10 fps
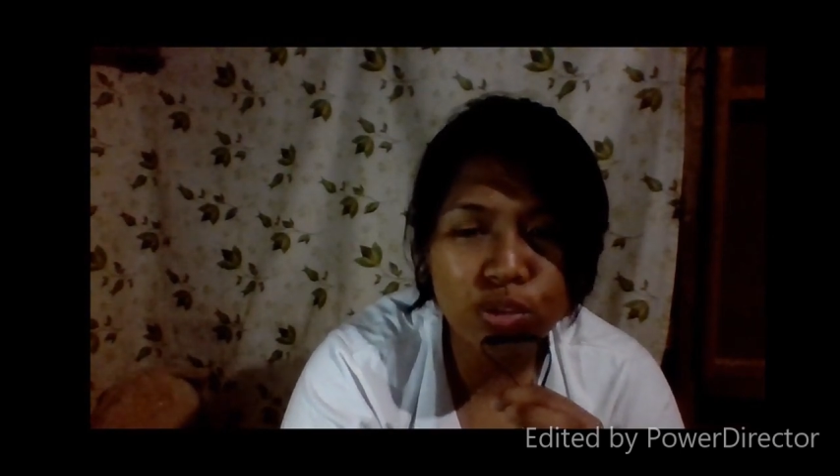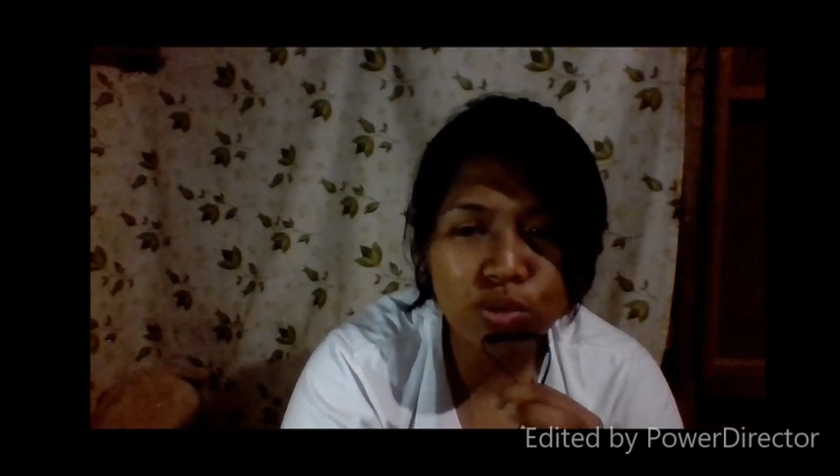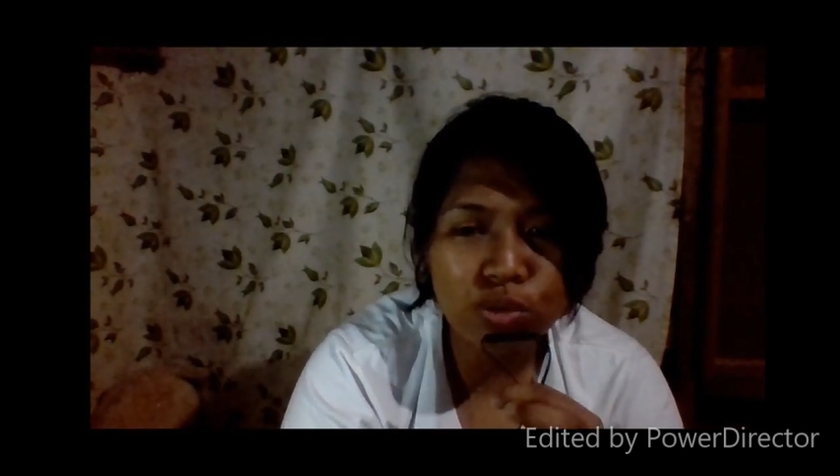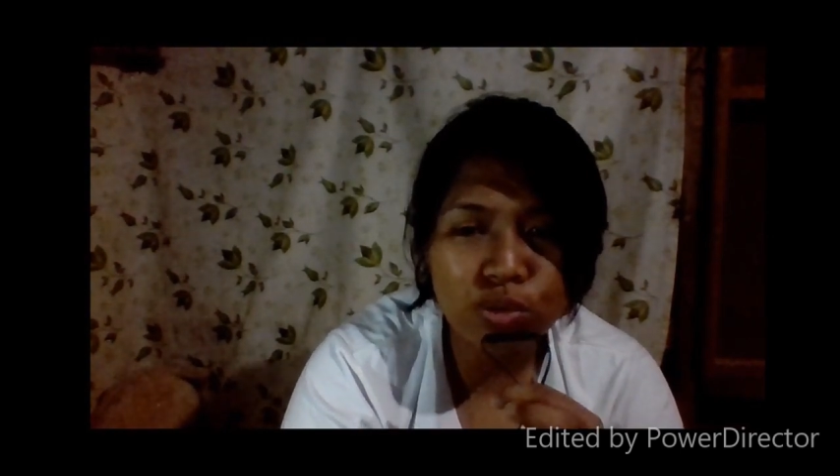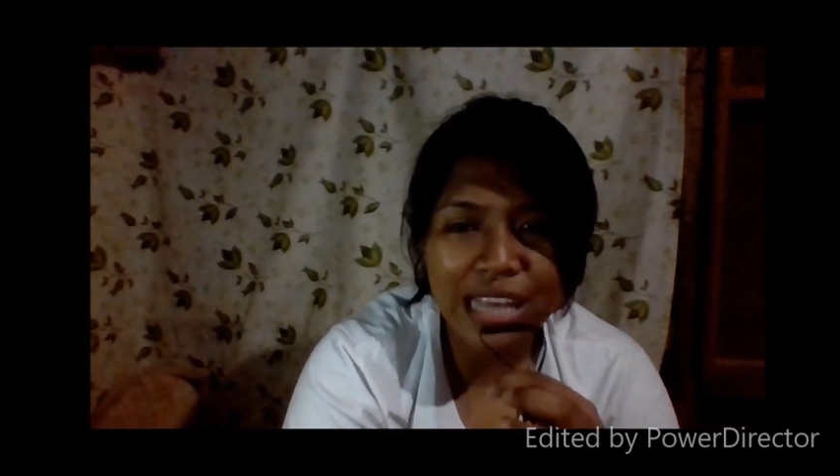to
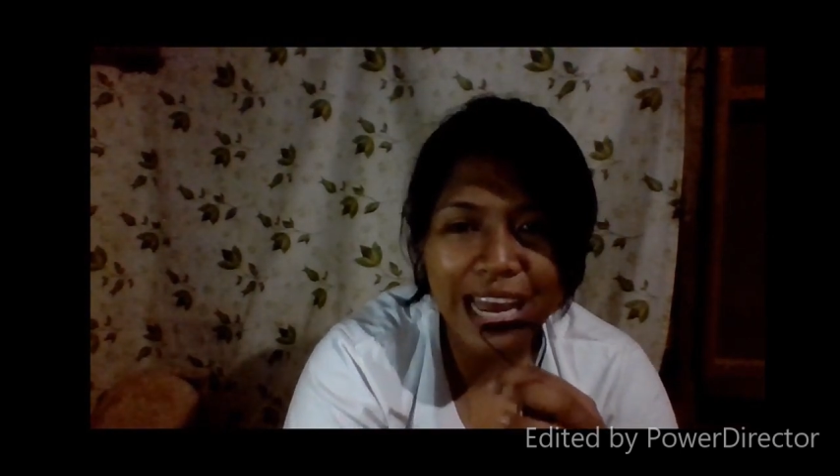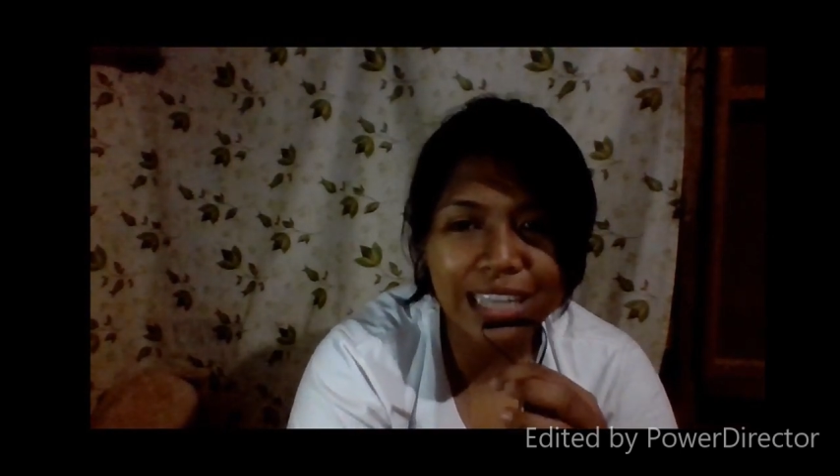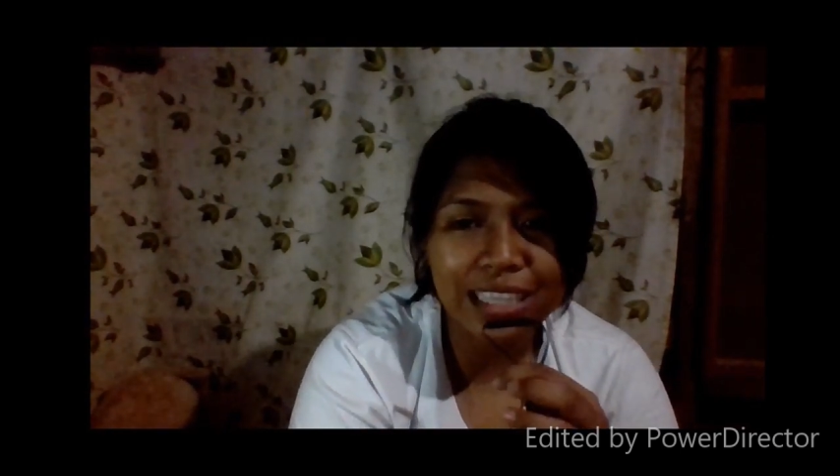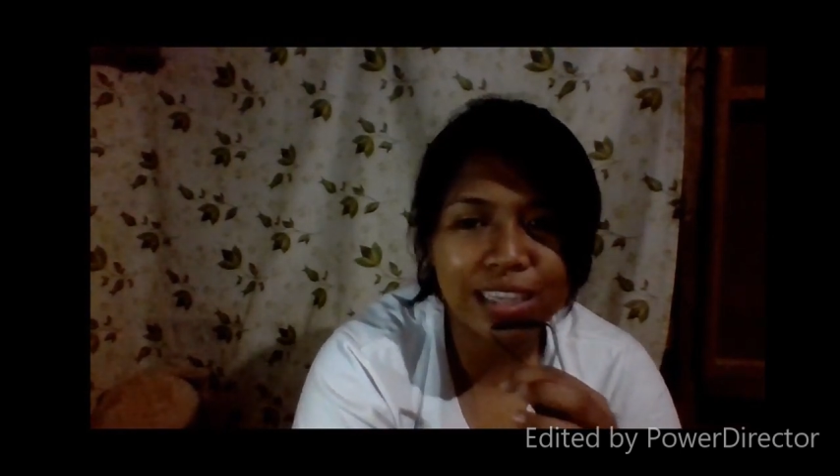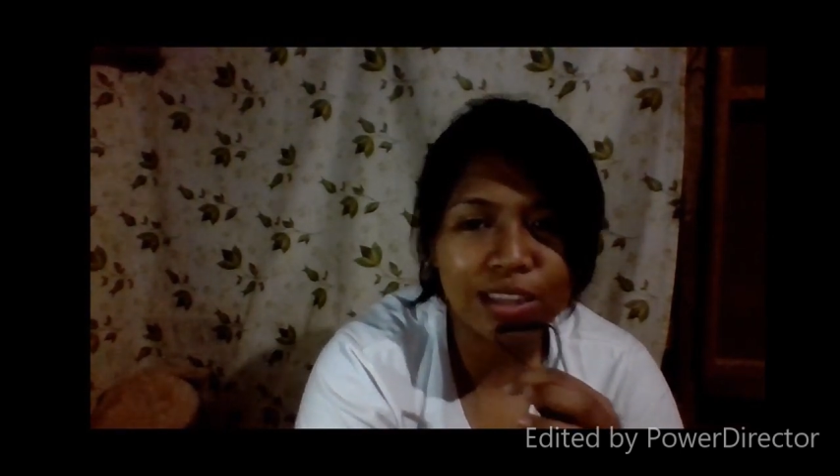set
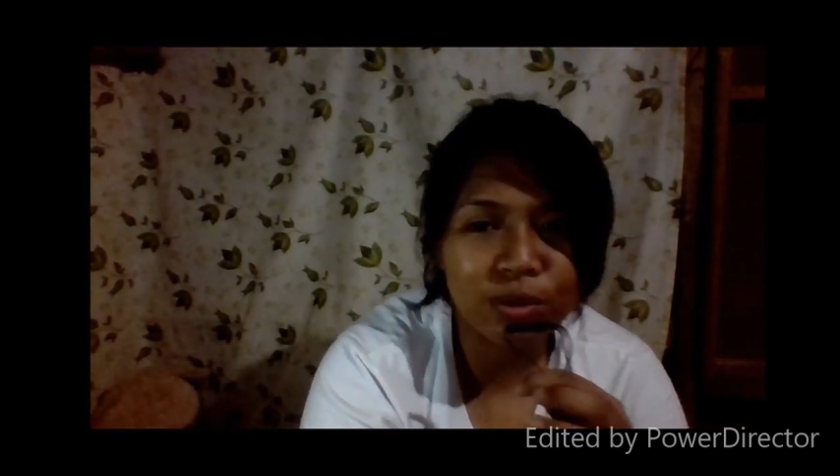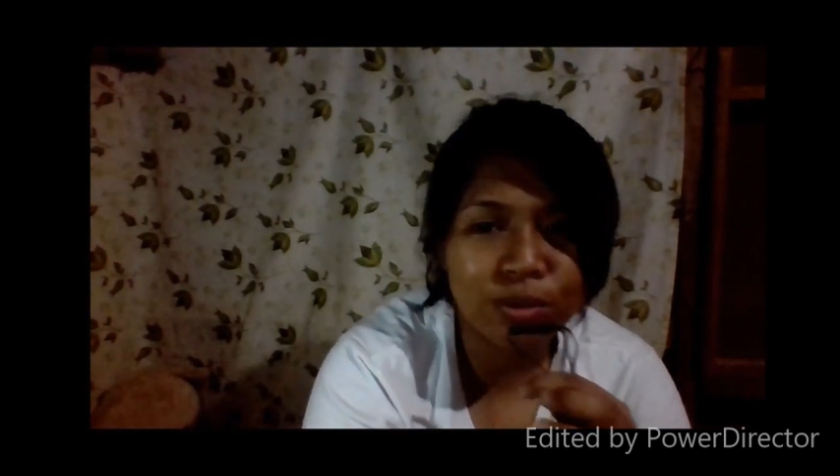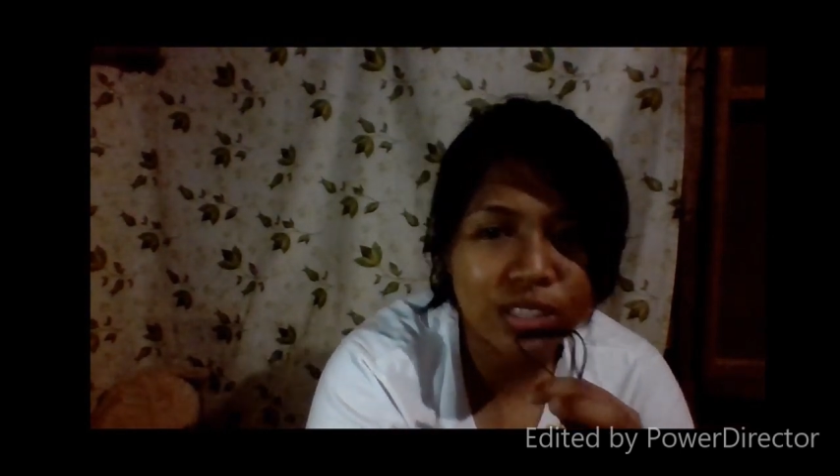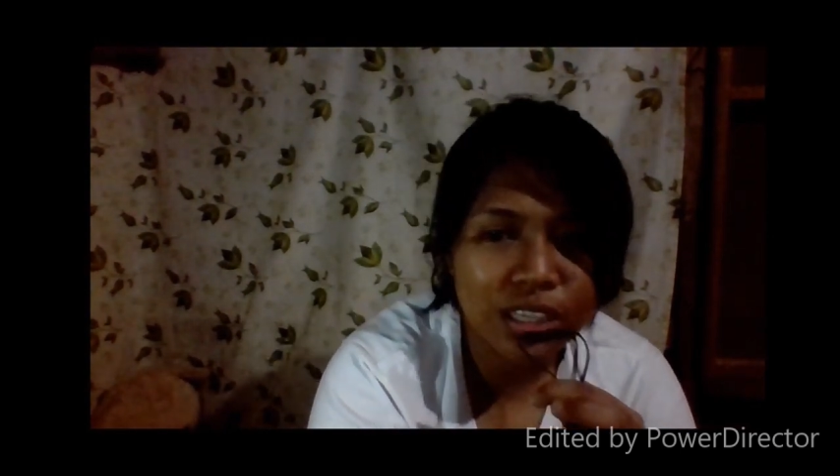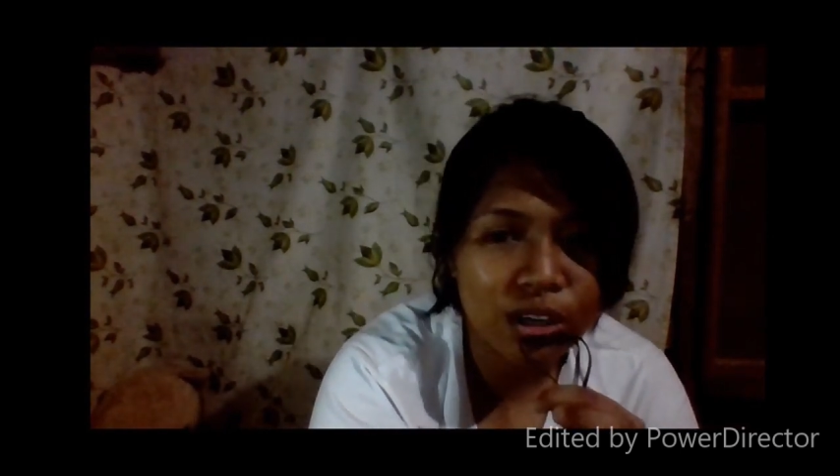to
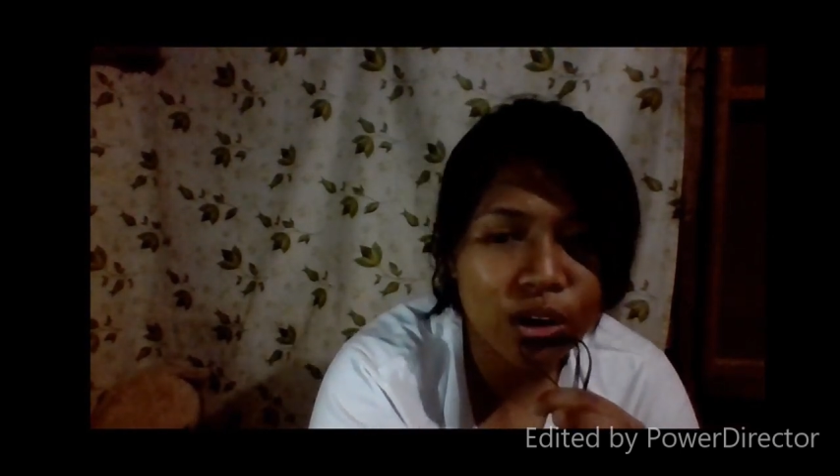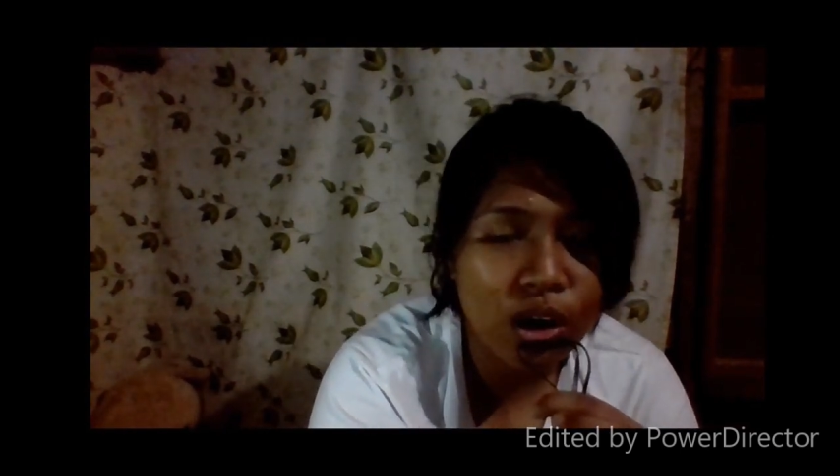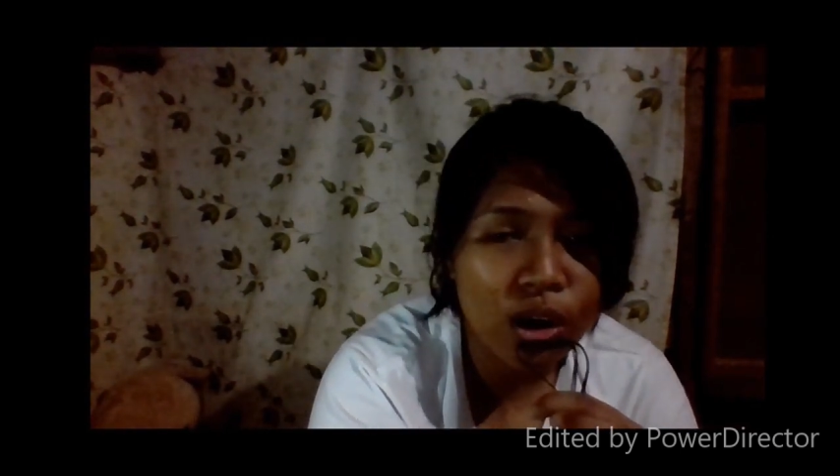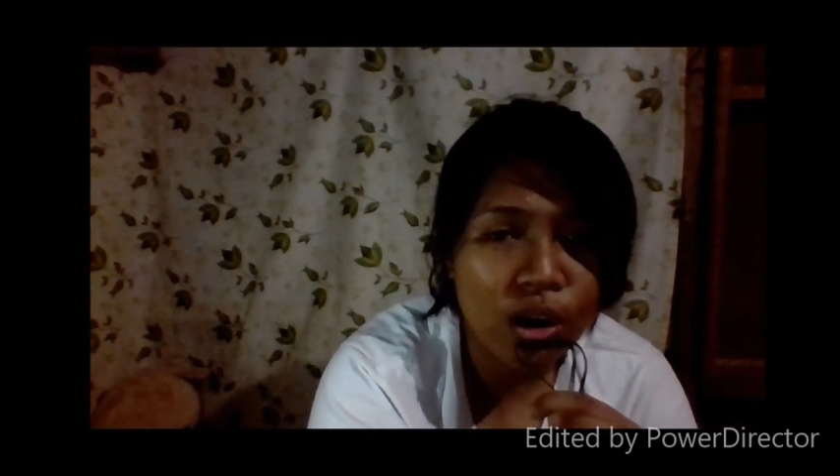0100